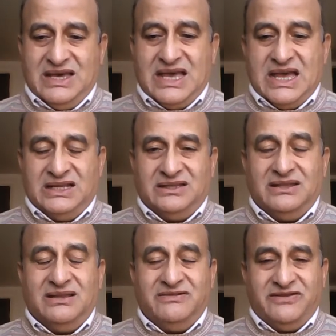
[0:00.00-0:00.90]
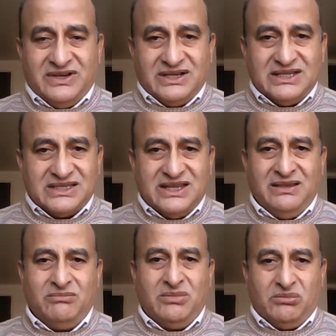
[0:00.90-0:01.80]
And the very
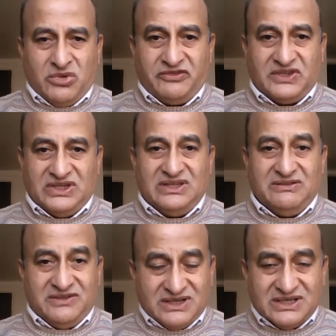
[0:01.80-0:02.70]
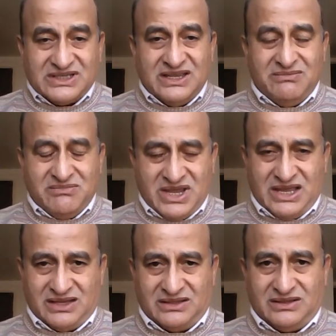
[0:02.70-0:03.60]
same Mufti, the very same man